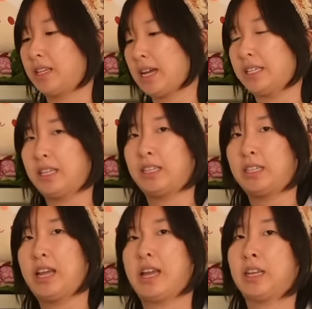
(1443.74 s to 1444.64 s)

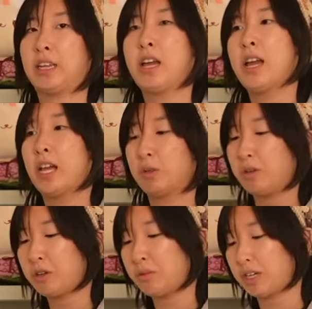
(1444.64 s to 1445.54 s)
sizes and
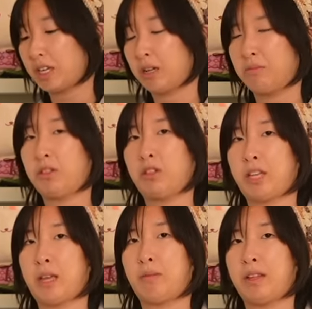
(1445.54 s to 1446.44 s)
especially when it comes to
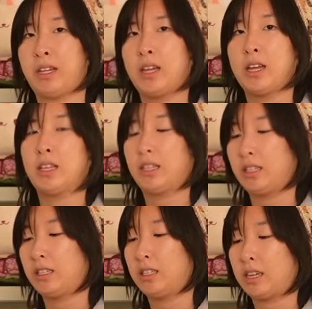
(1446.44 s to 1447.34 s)
tabling, this
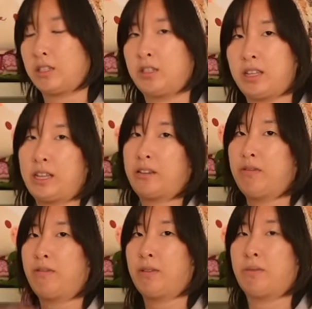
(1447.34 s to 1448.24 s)
is nice to like
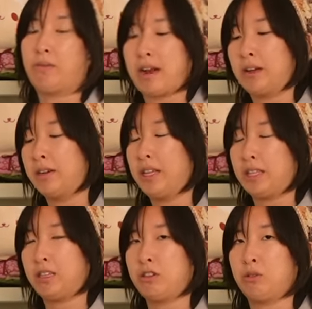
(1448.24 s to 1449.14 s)
flip around and
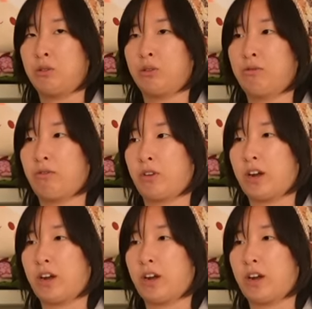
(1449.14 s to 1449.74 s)
then use for